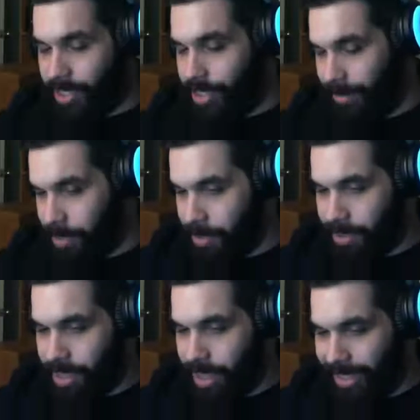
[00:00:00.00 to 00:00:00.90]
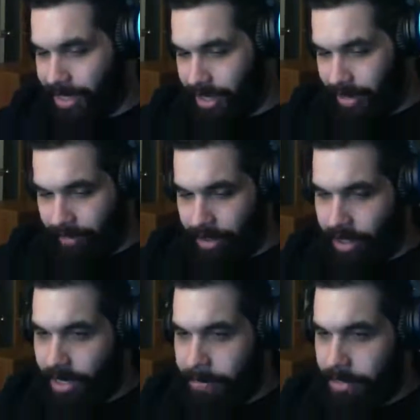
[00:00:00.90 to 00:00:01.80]
cheap, so it's nice that they give you
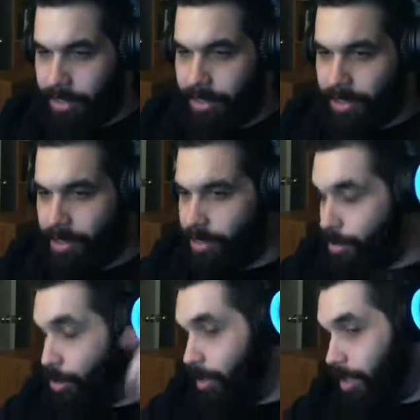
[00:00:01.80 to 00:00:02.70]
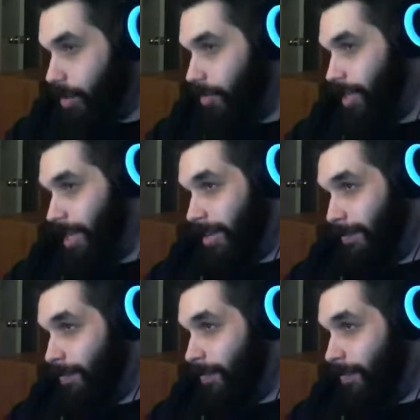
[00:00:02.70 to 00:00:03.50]
the option to use what you already have.